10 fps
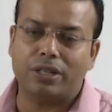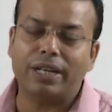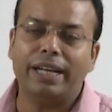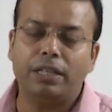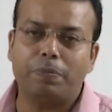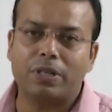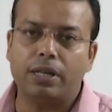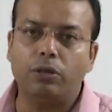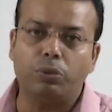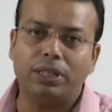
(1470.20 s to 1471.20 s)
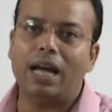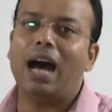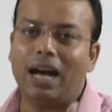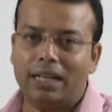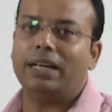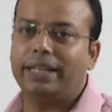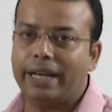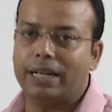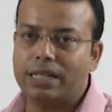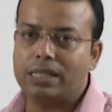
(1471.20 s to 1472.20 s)
90% with the other
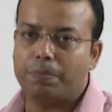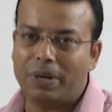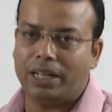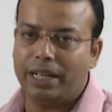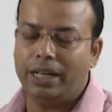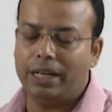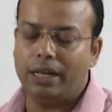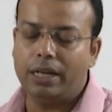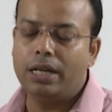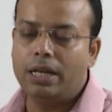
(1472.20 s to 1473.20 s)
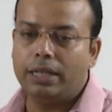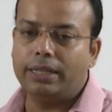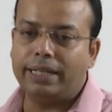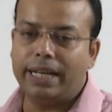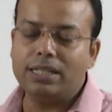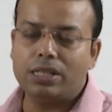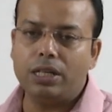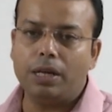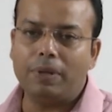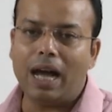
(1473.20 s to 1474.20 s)
techniques, but here the
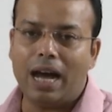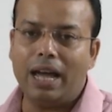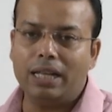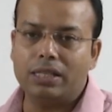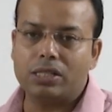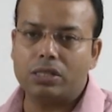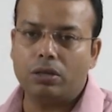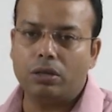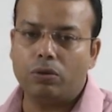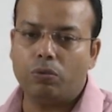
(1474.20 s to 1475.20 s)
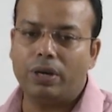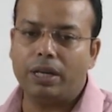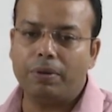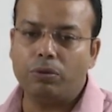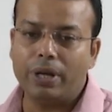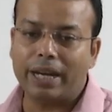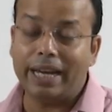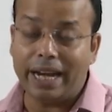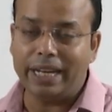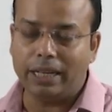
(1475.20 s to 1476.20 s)
density of the ions whatever we are
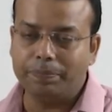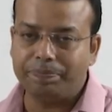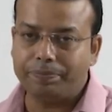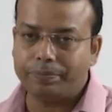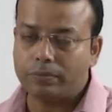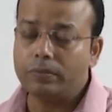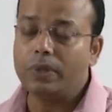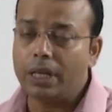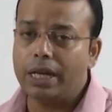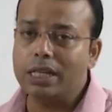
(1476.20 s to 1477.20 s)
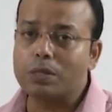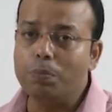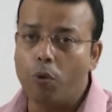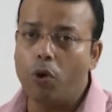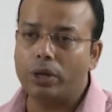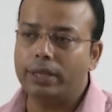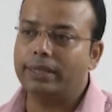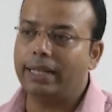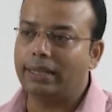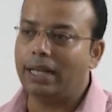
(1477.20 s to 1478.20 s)
getting is more
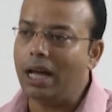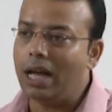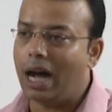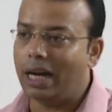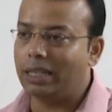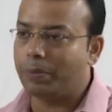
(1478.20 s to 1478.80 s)
than the other